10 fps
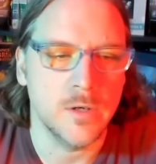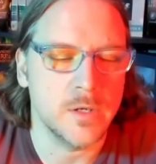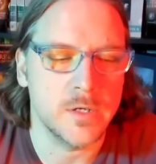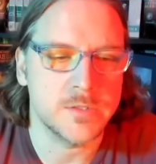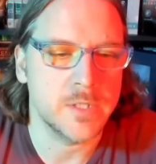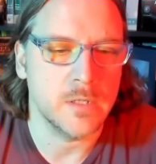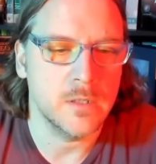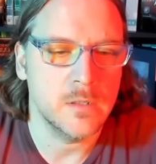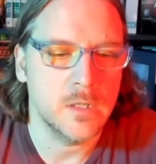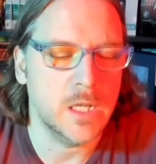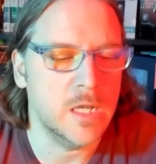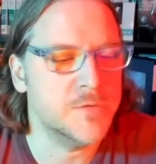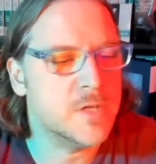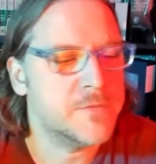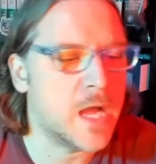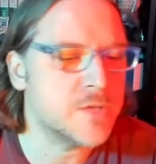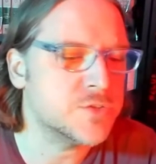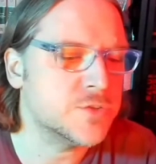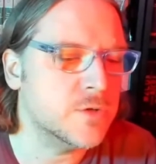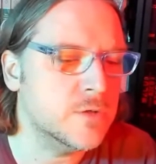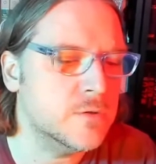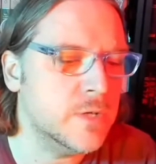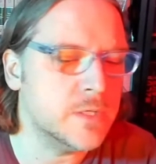You don't understand. Even if that's true,